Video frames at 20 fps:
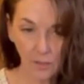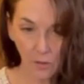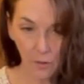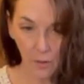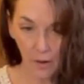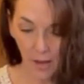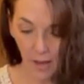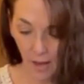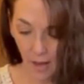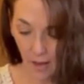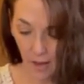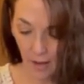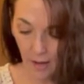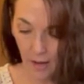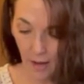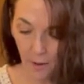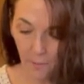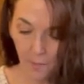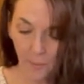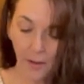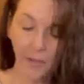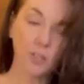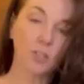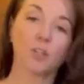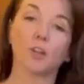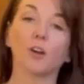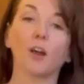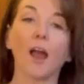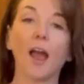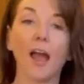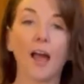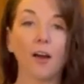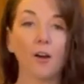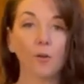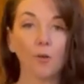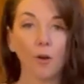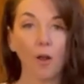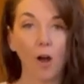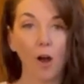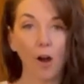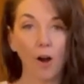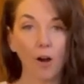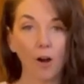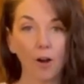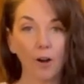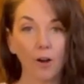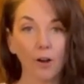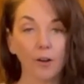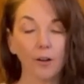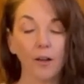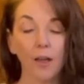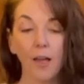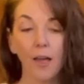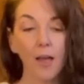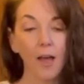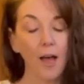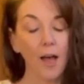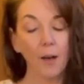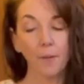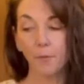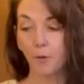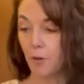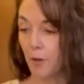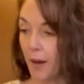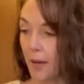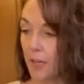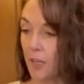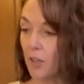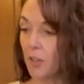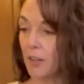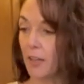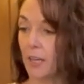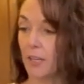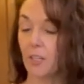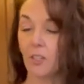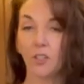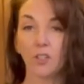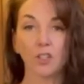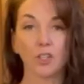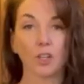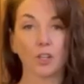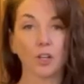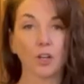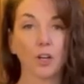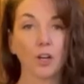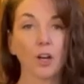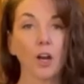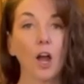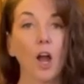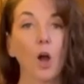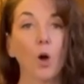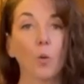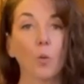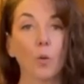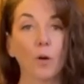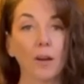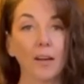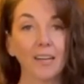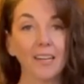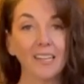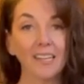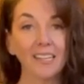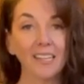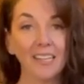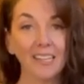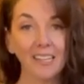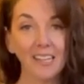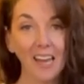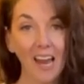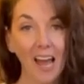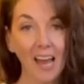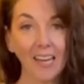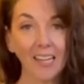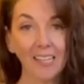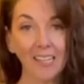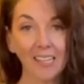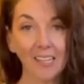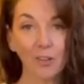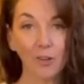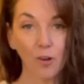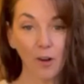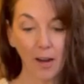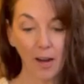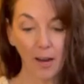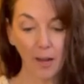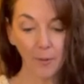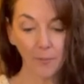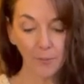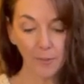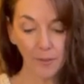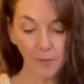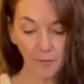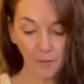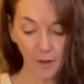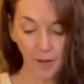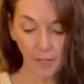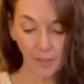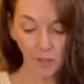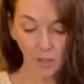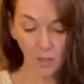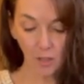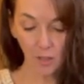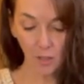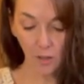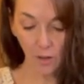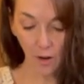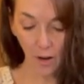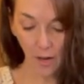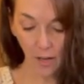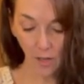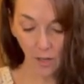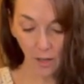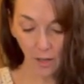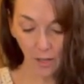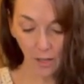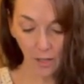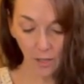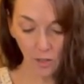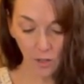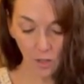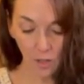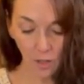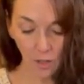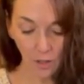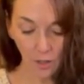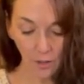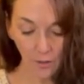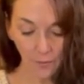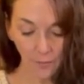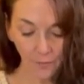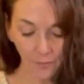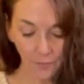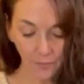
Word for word: go ahead and measure out our um, granulated sugar, we're gonna need 90 grams of granulated sugar.